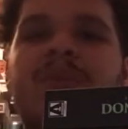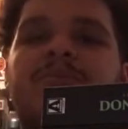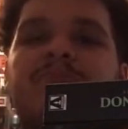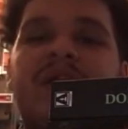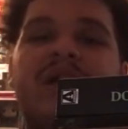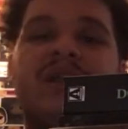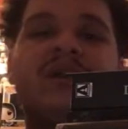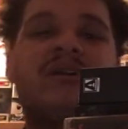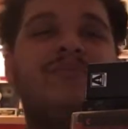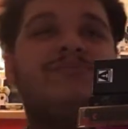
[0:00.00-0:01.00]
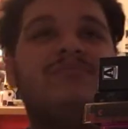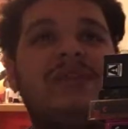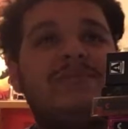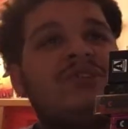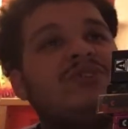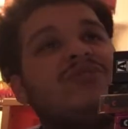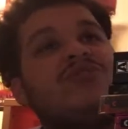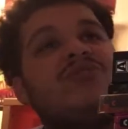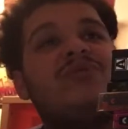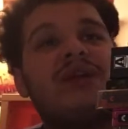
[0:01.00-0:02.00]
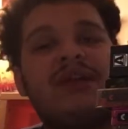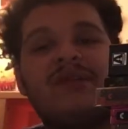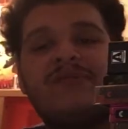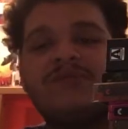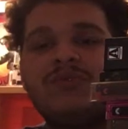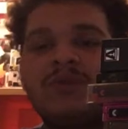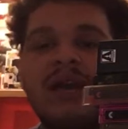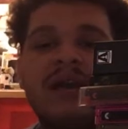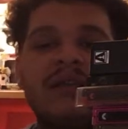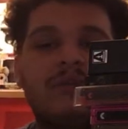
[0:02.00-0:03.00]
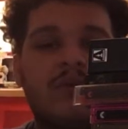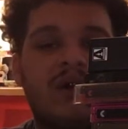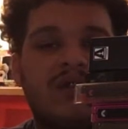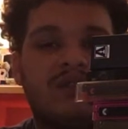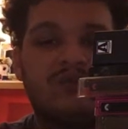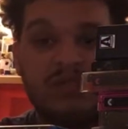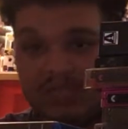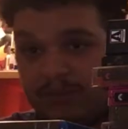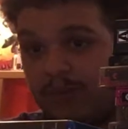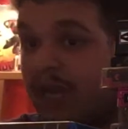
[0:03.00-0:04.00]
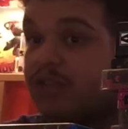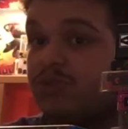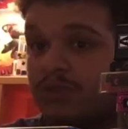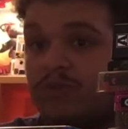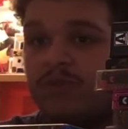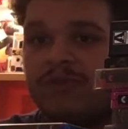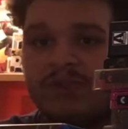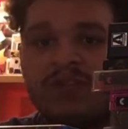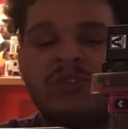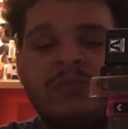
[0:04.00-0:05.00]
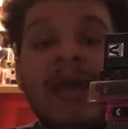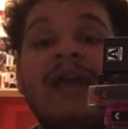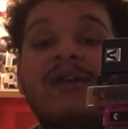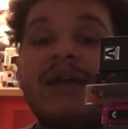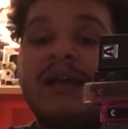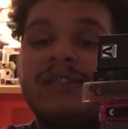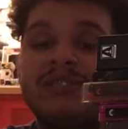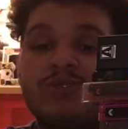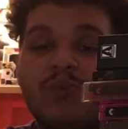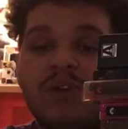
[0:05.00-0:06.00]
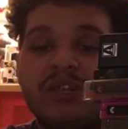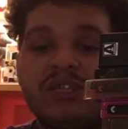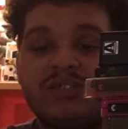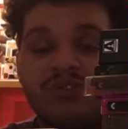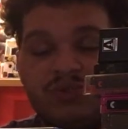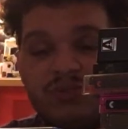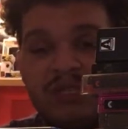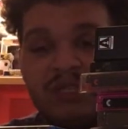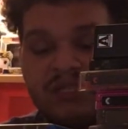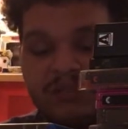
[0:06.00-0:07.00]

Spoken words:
But let me know if you guys want to see actually more videos back. I just wanted to do this